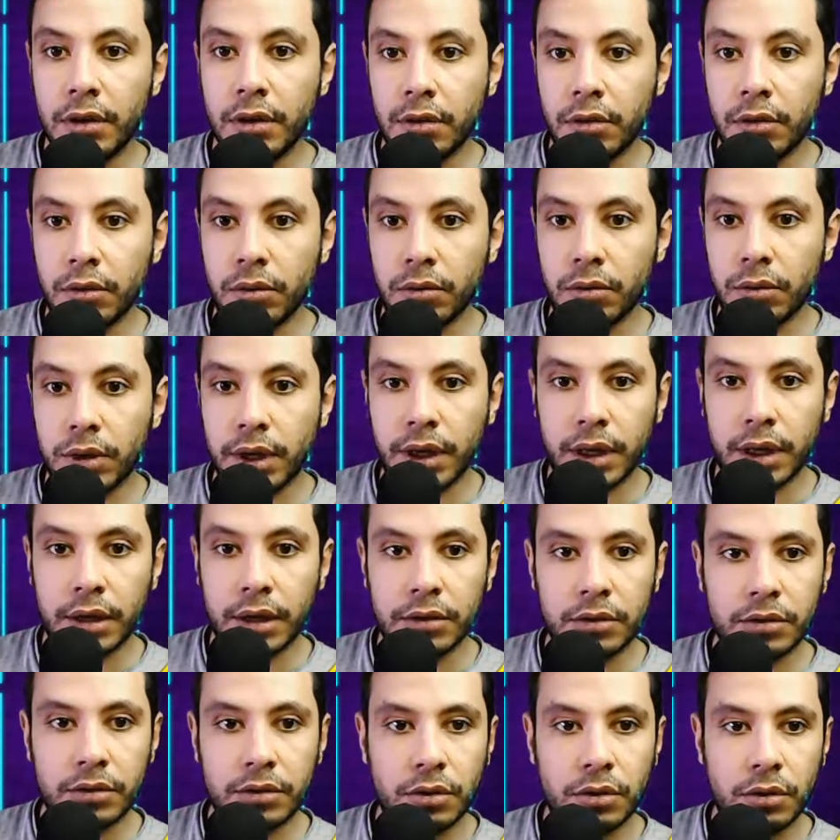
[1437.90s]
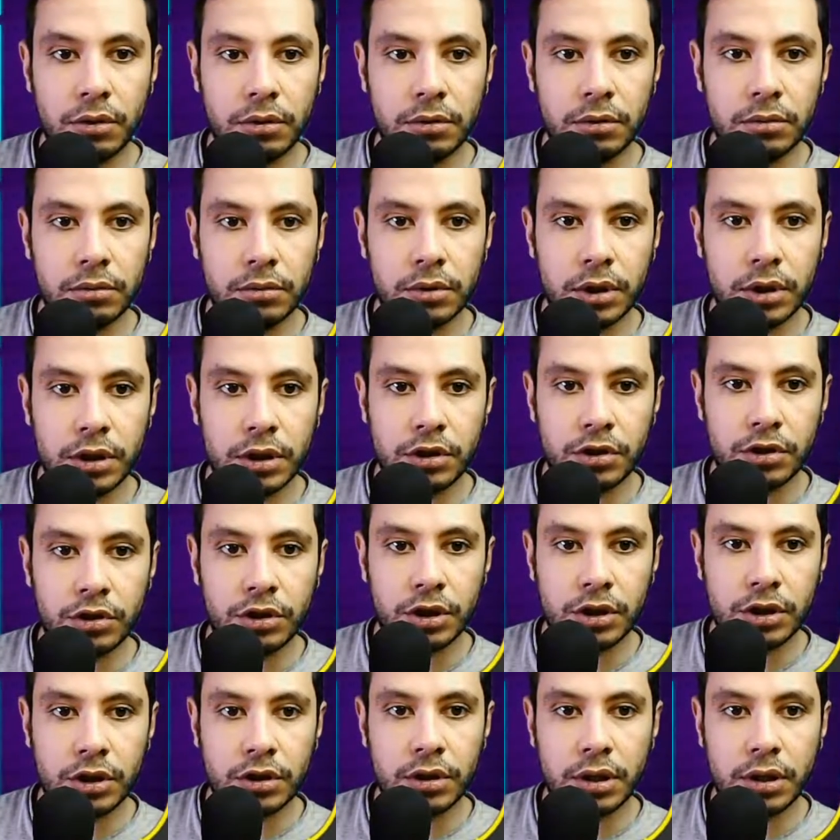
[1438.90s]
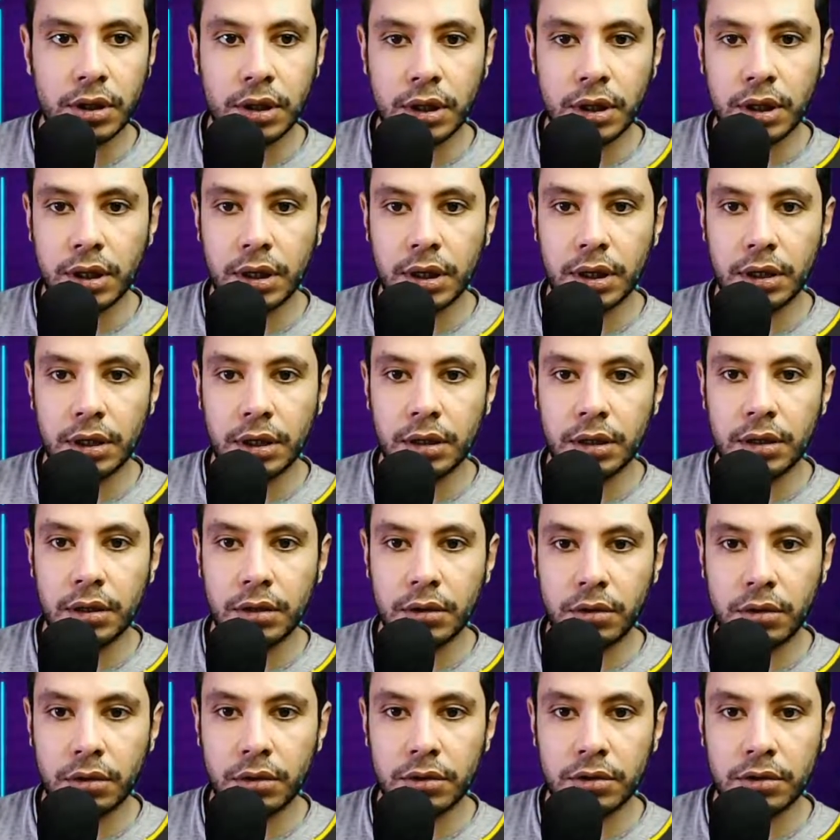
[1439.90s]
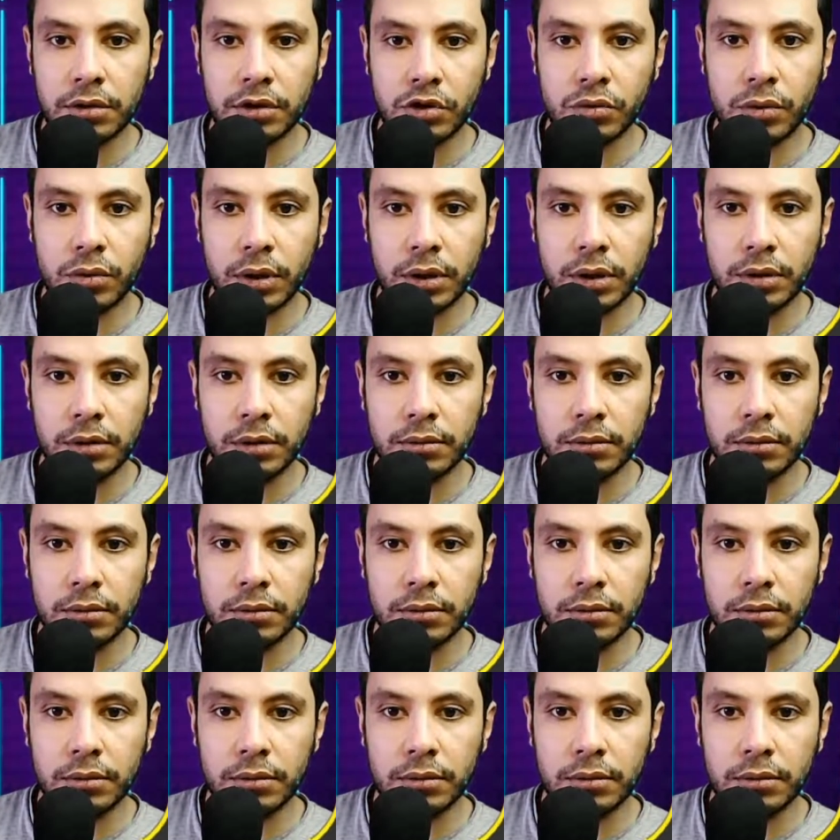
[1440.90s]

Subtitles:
Okay, so let's just click on this one.